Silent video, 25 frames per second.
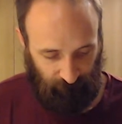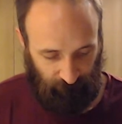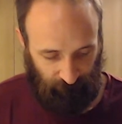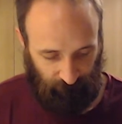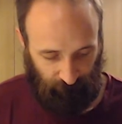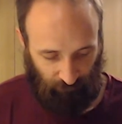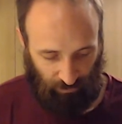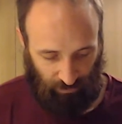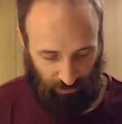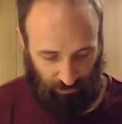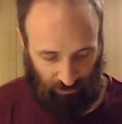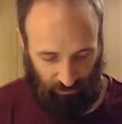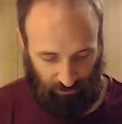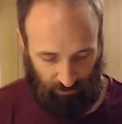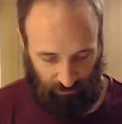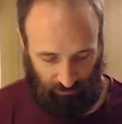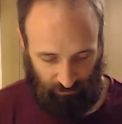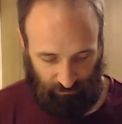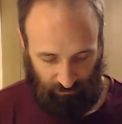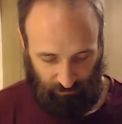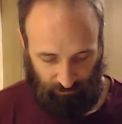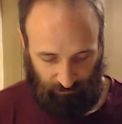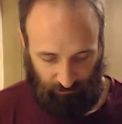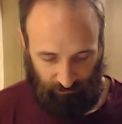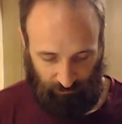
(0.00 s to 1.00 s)
Okay.
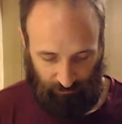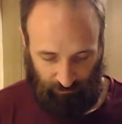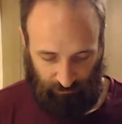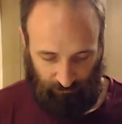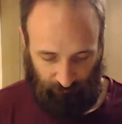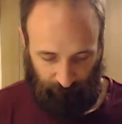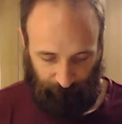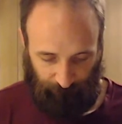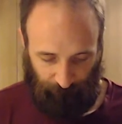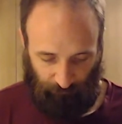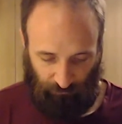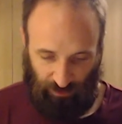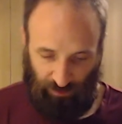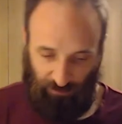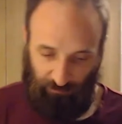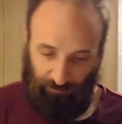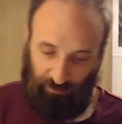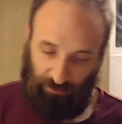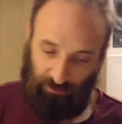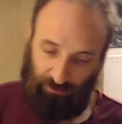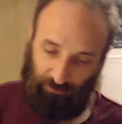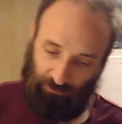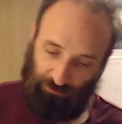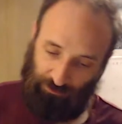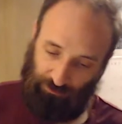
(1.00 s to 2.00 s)
Keep on
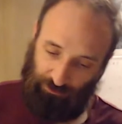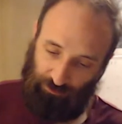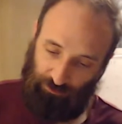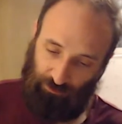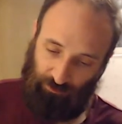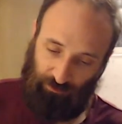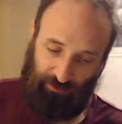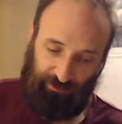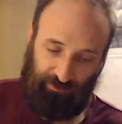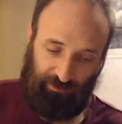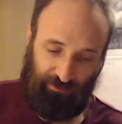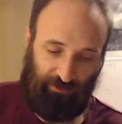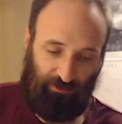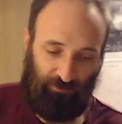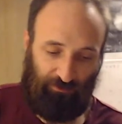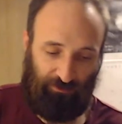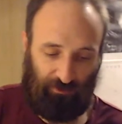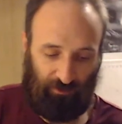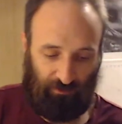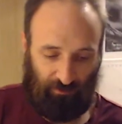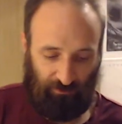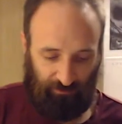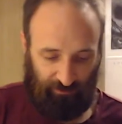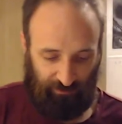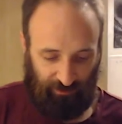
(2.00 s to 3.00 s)
going through this using
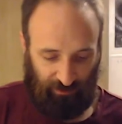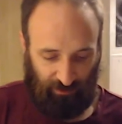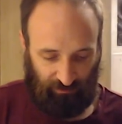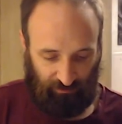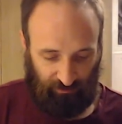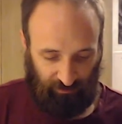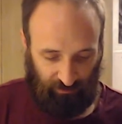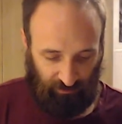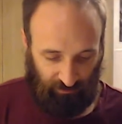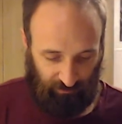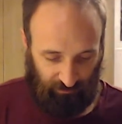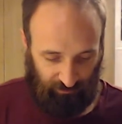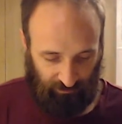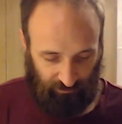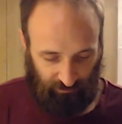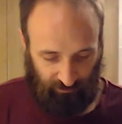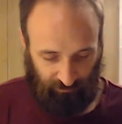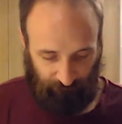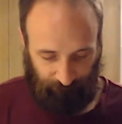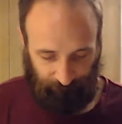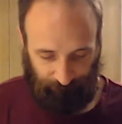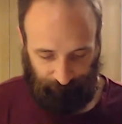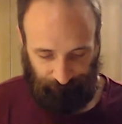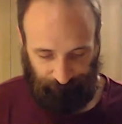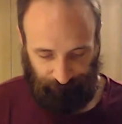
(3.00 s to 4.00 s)
all techniques.
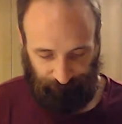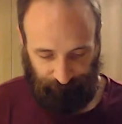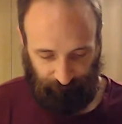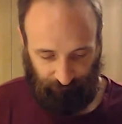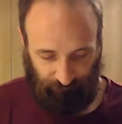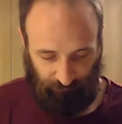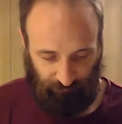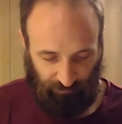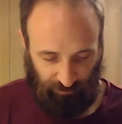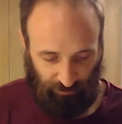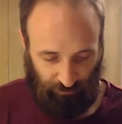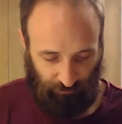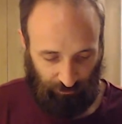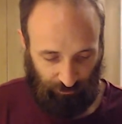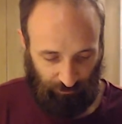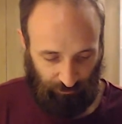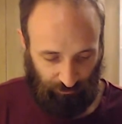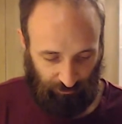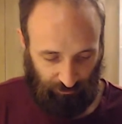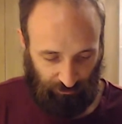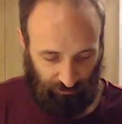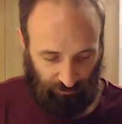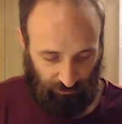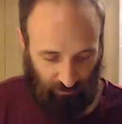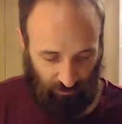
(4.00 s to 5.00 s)
See which
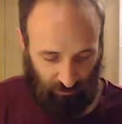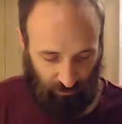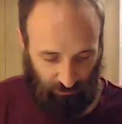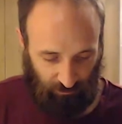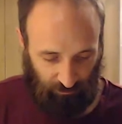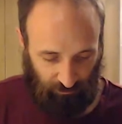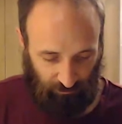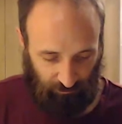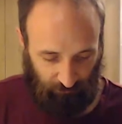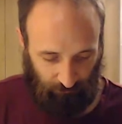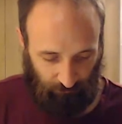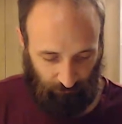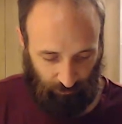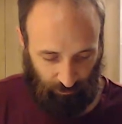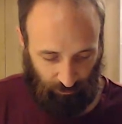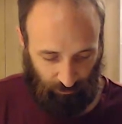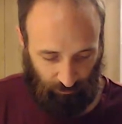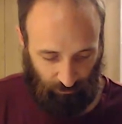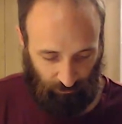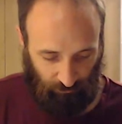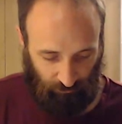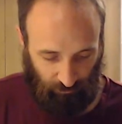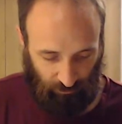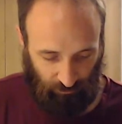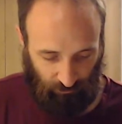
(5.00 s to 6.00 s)
ones pull
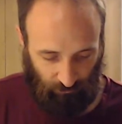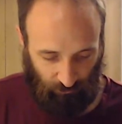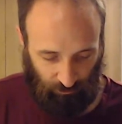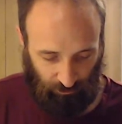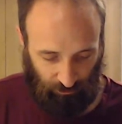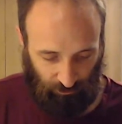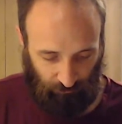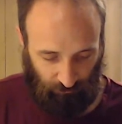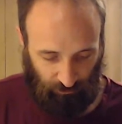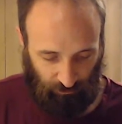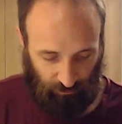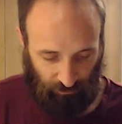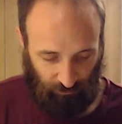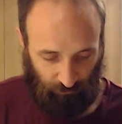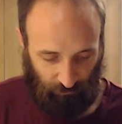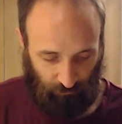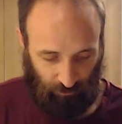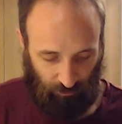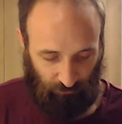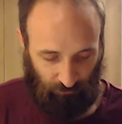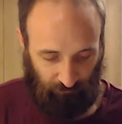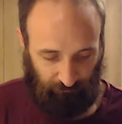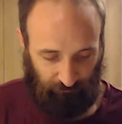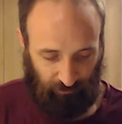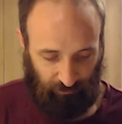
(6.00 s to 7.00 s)
you in where you want to
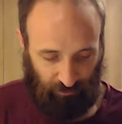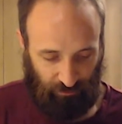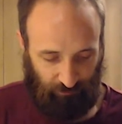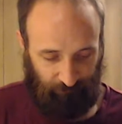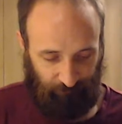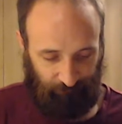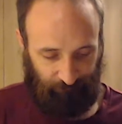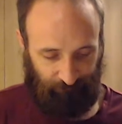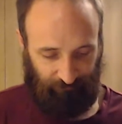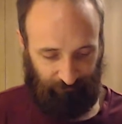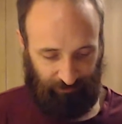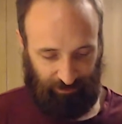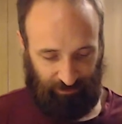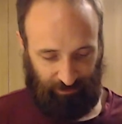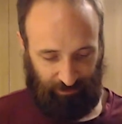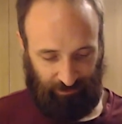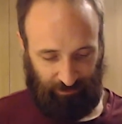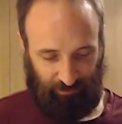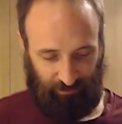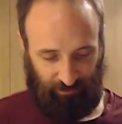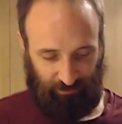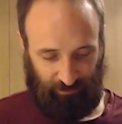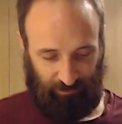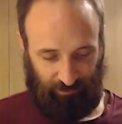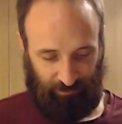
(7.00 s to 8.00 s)
grow from.
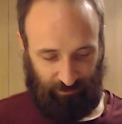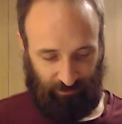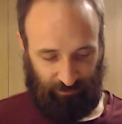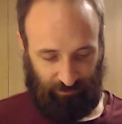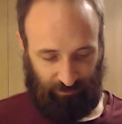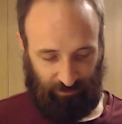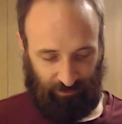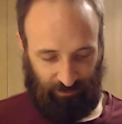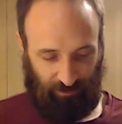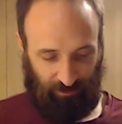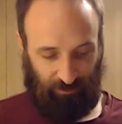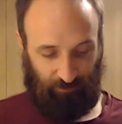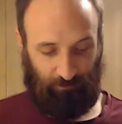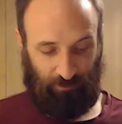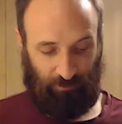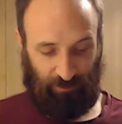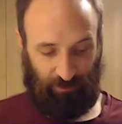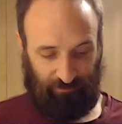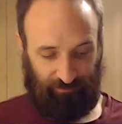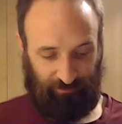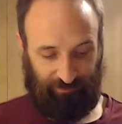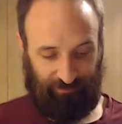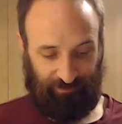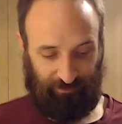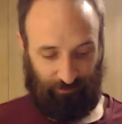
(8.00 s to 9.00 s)
King
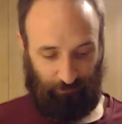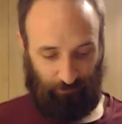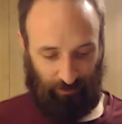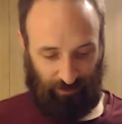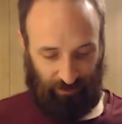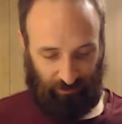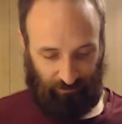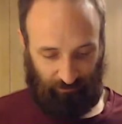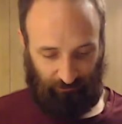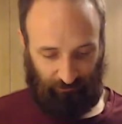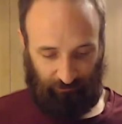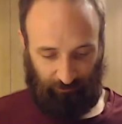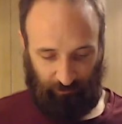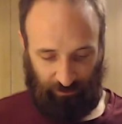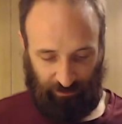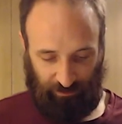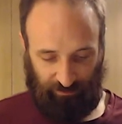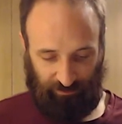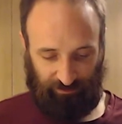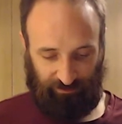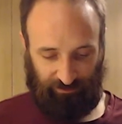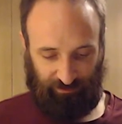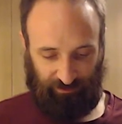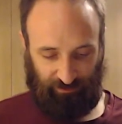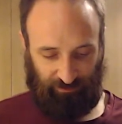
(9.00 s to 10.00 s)
Hunt is a powerful mate.
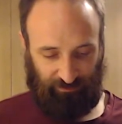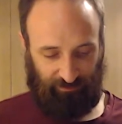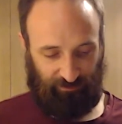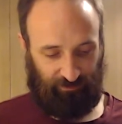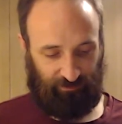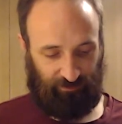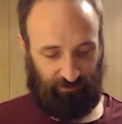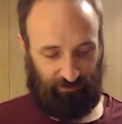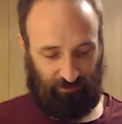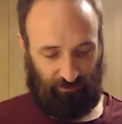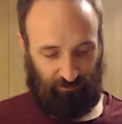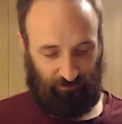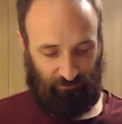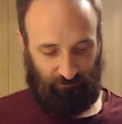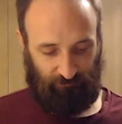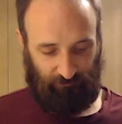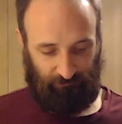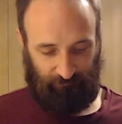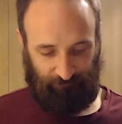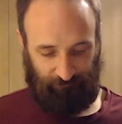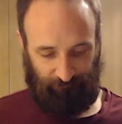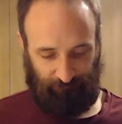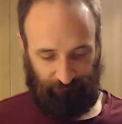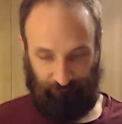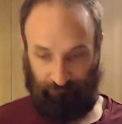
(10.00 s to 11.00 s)
That's nice to know.
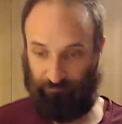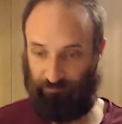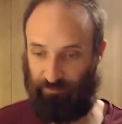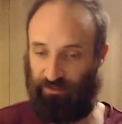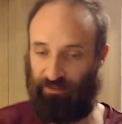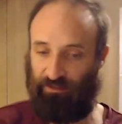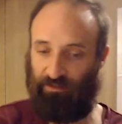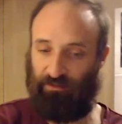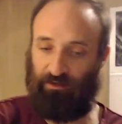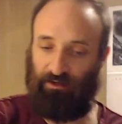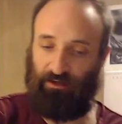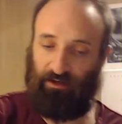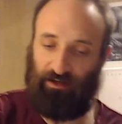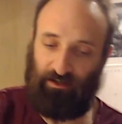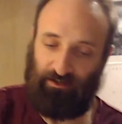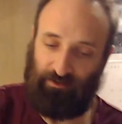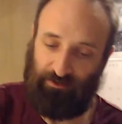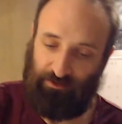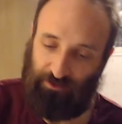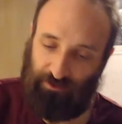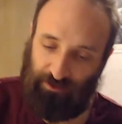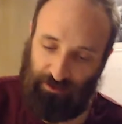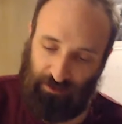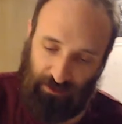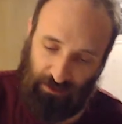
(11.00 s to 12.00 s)
King
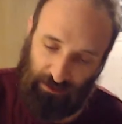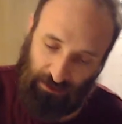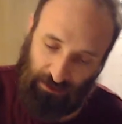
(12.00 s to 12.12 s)
Hunt.